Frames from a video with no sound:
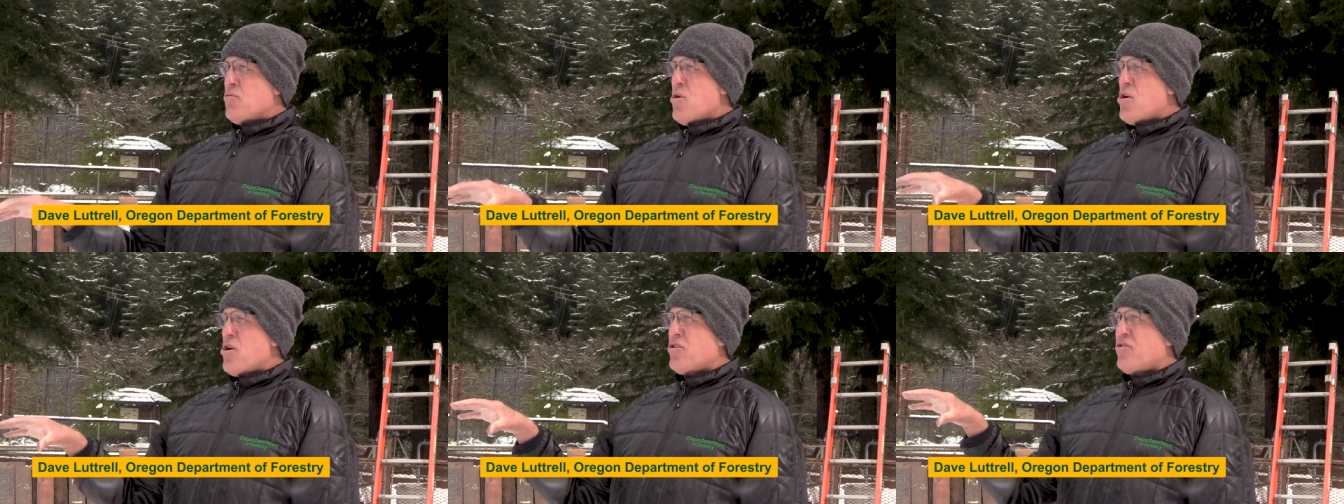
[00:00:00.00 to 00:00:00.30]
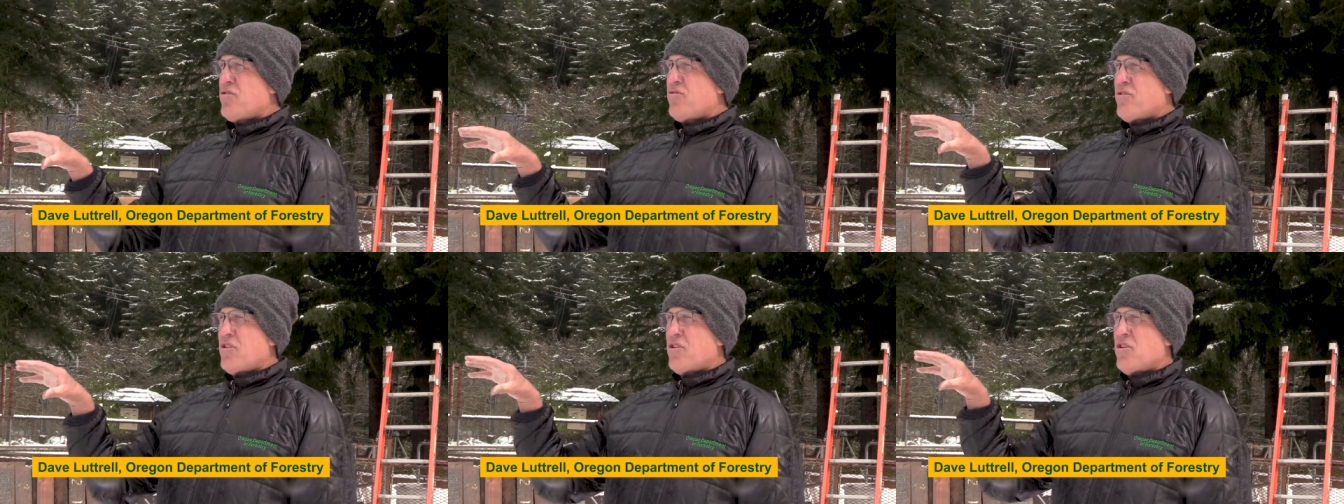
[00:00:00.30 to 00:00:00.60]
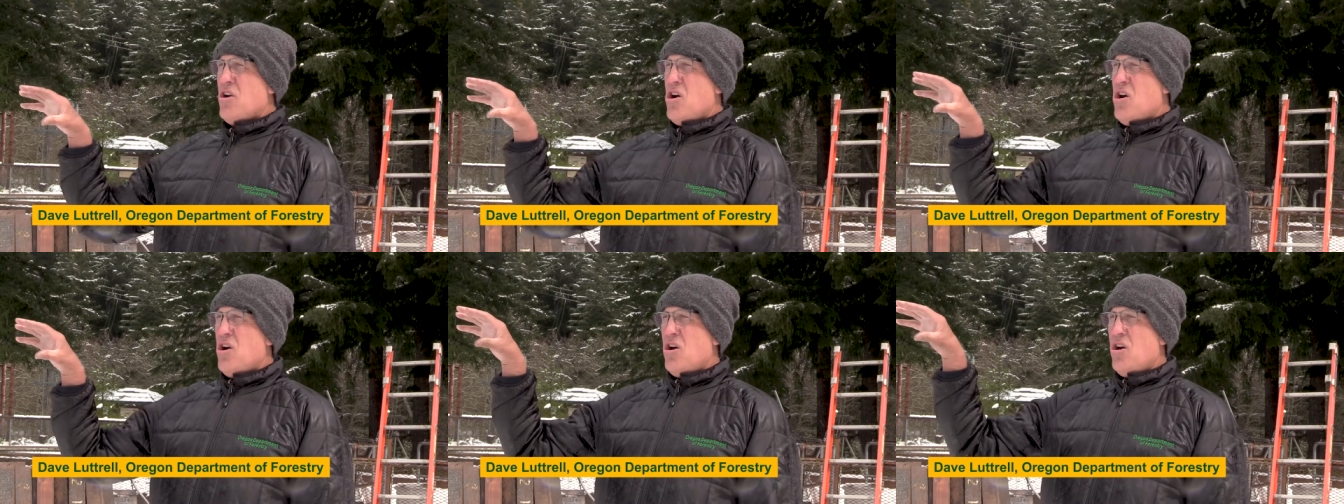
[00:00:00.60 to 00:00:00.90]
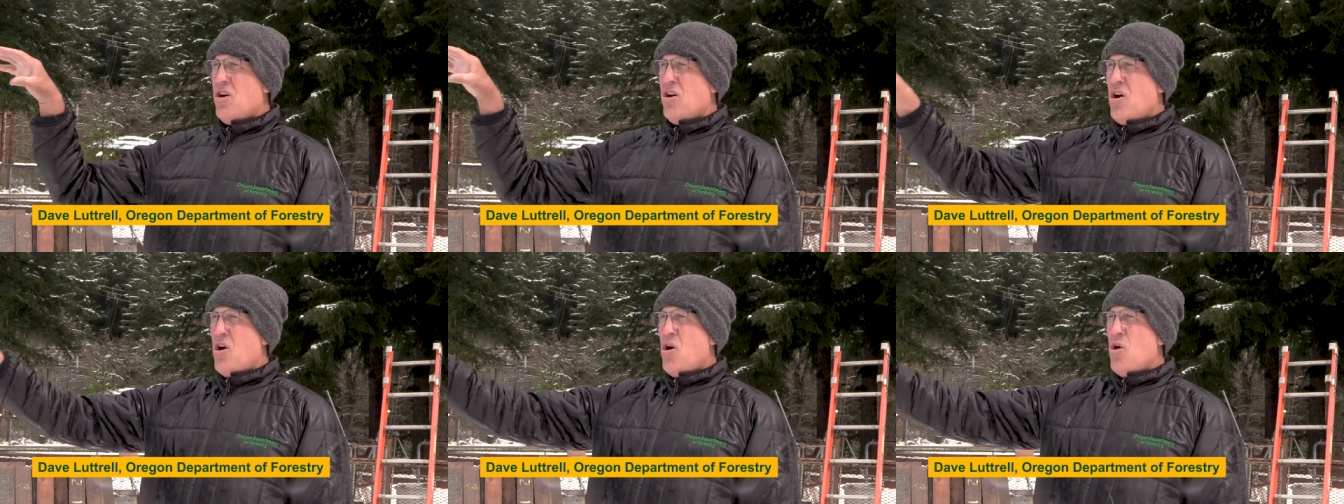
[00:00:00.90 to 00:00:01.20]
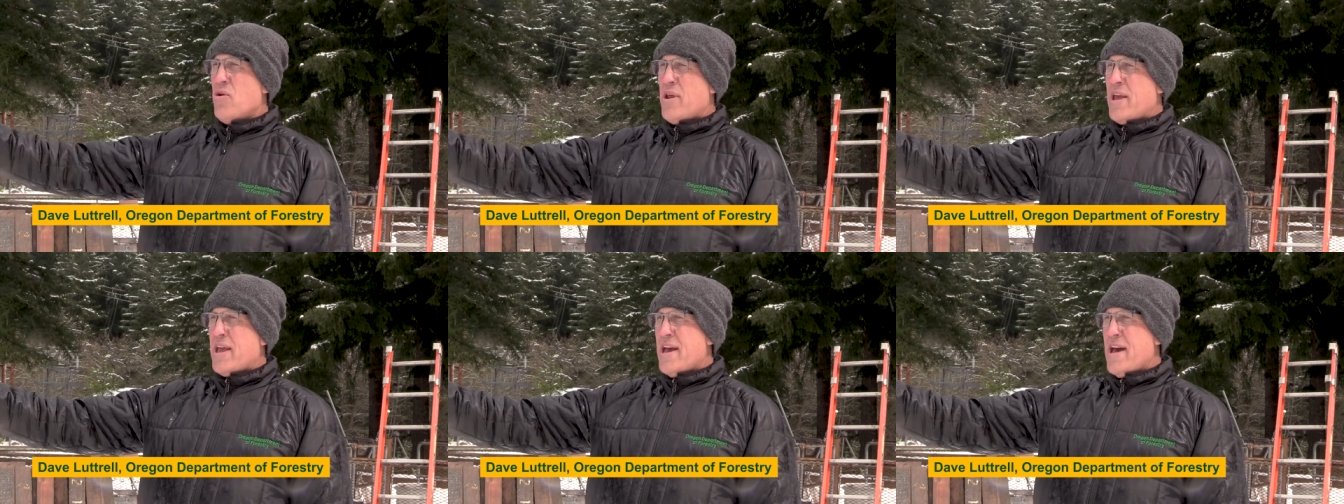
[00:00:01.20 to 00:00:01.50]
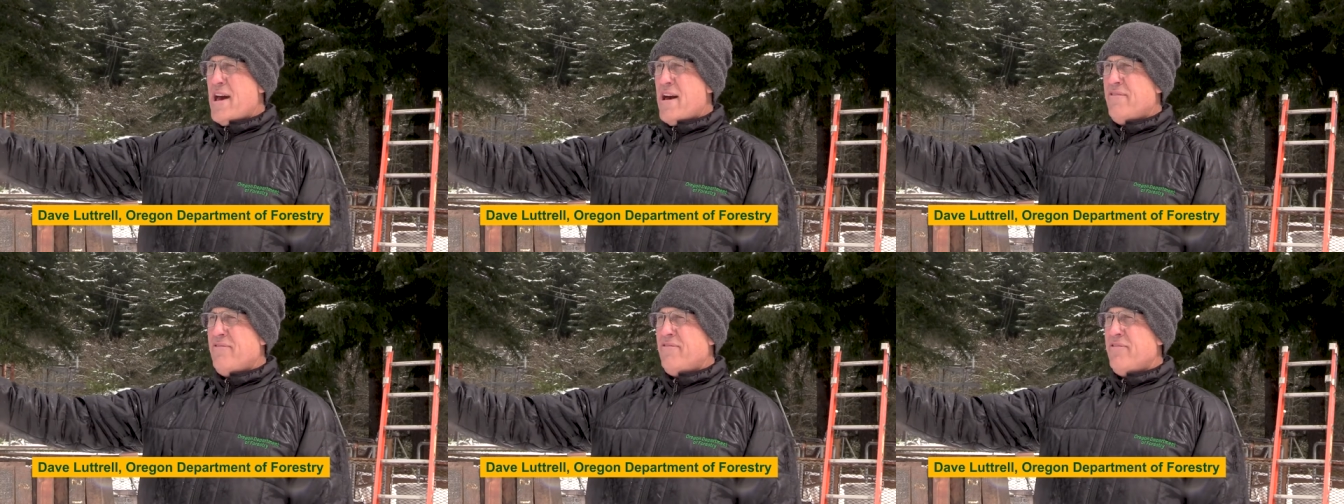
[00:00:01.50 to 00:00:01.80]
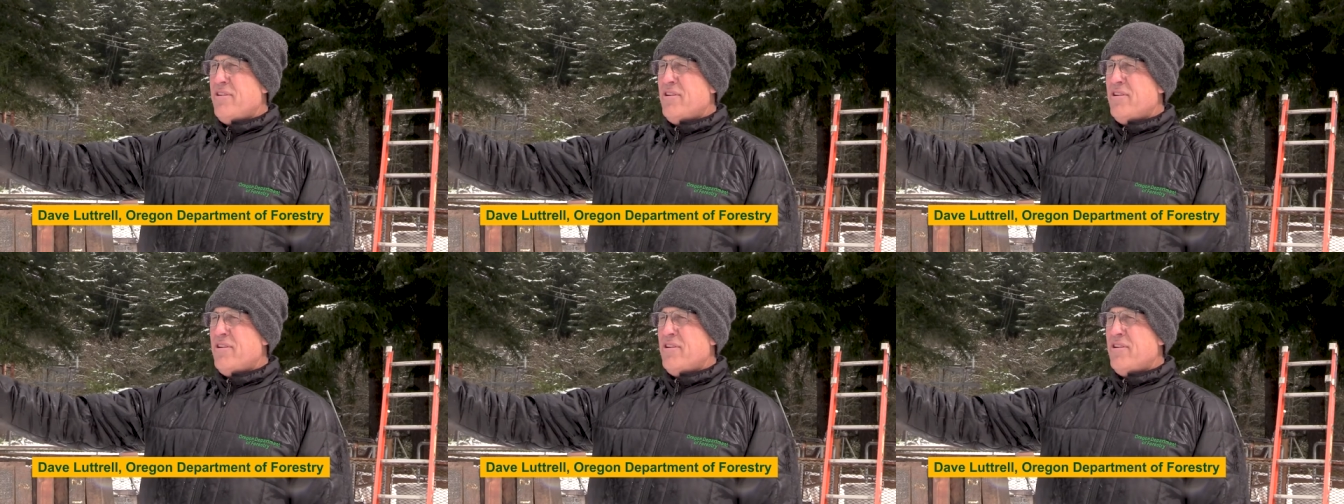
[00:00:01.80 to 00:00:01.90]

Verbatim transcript: works for ODF,